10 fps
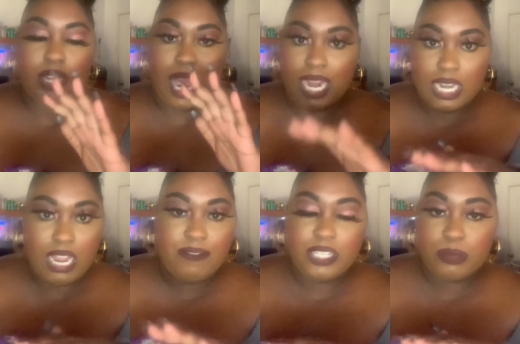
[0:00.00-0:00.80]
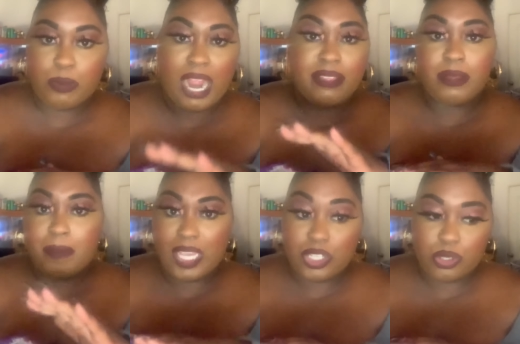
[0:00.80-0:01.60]
I love this brand, the
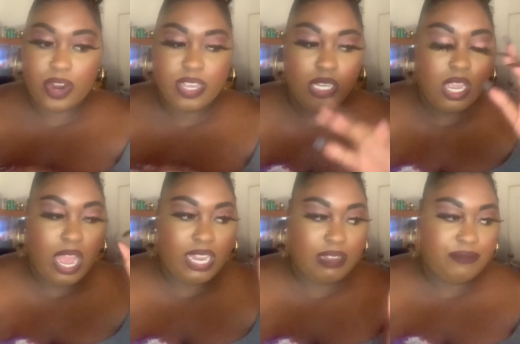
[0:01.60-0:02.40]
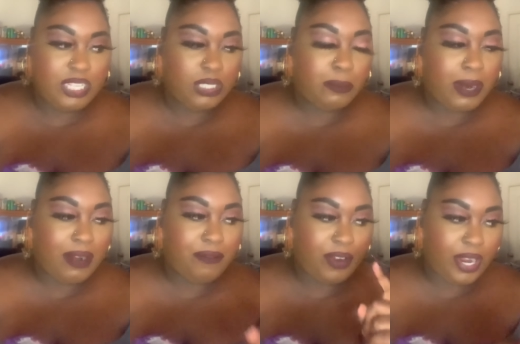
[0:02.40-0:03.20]
Mane Choice. I love this
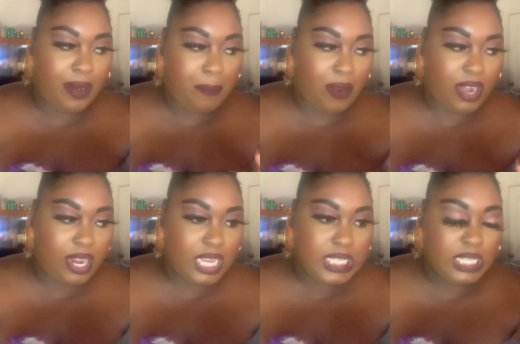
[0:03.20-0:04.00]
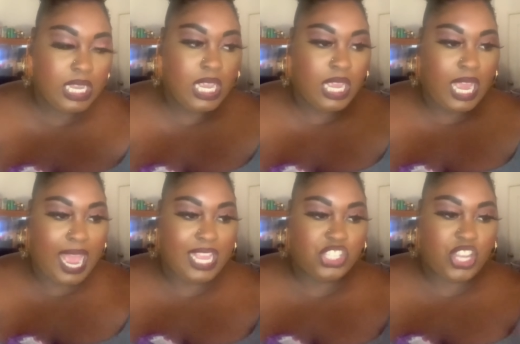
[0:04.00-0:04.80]
brand for hair products.
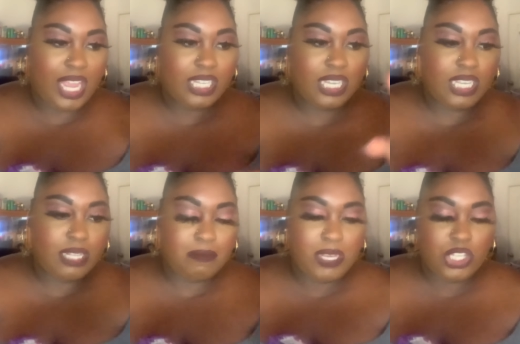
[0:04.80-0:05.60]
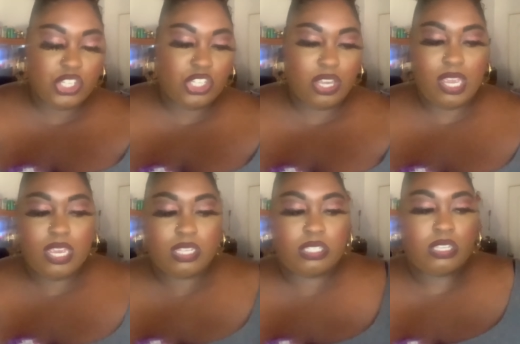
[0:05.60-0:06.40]
Aunt Jackie, the mixed
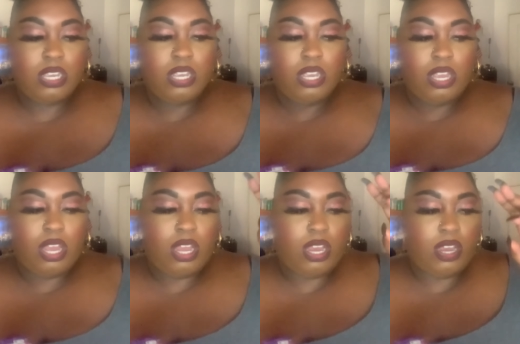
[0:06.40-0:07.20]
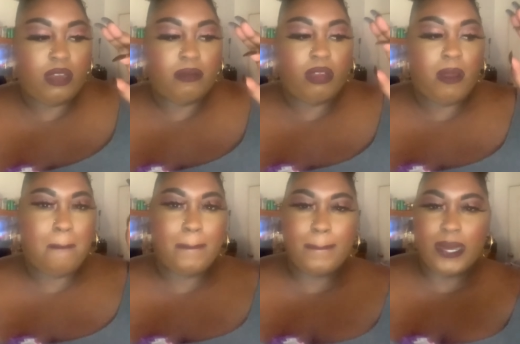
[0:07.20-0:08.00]
chicks, um,
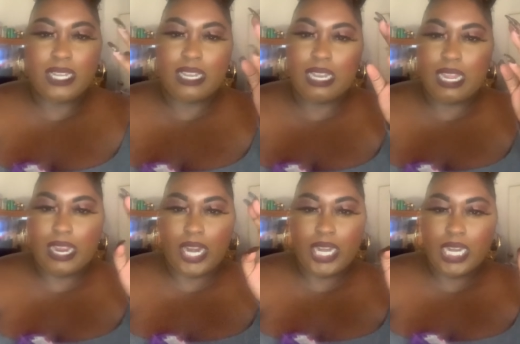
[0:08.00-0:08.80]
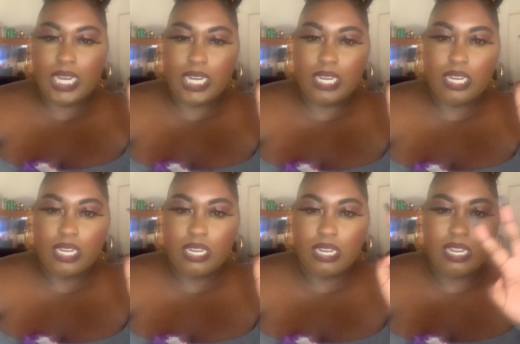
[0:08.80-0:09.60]
Malari.
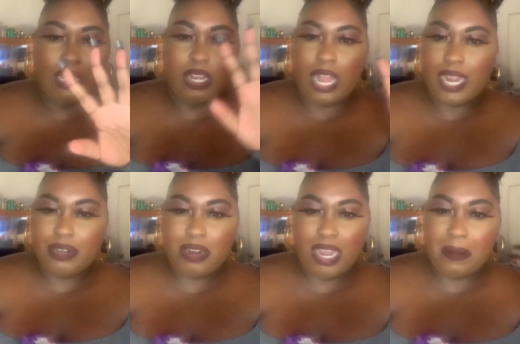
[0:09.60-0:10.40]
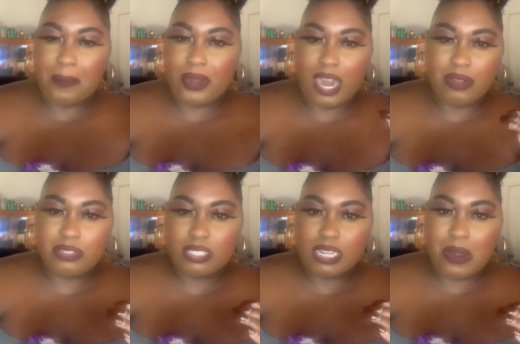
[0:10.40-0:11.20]
I don't know how to
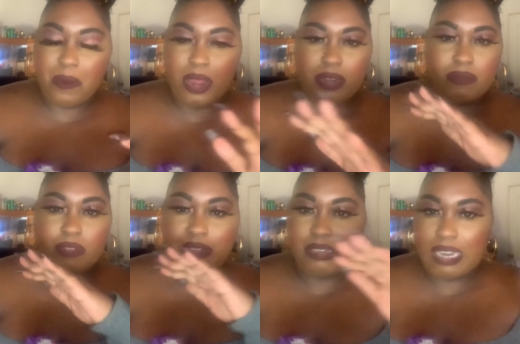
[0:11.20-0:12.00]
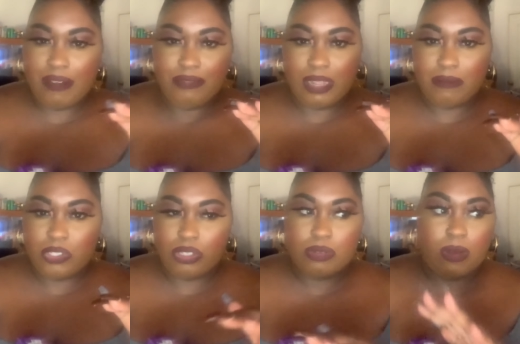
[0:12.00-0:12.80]
pronounce that one. Love them
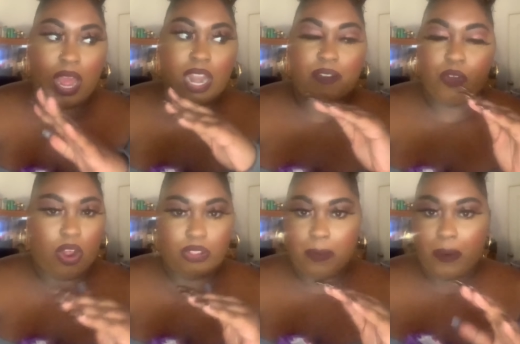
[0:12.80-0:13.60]
too. I love all their